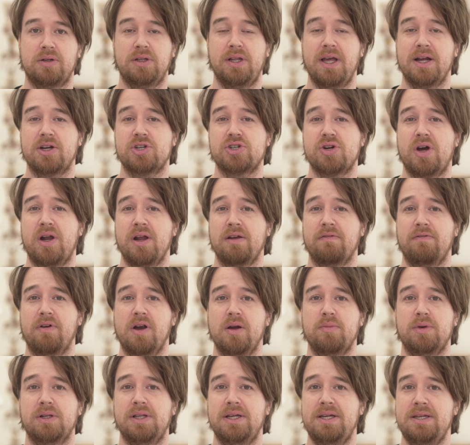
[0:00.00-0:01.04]
electronic
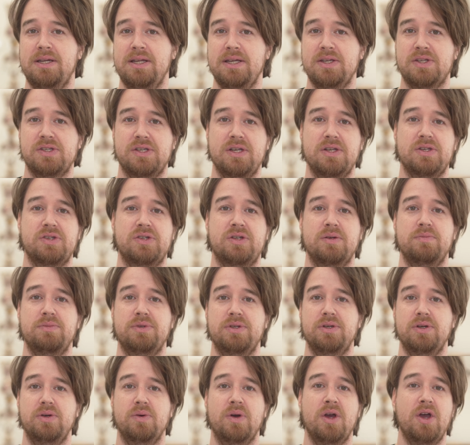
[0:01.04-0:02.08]
variable ND system
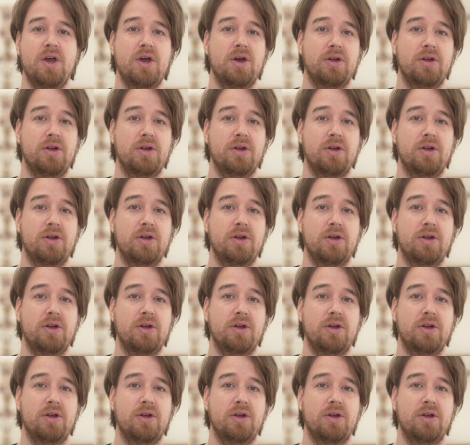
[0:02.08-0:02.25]
to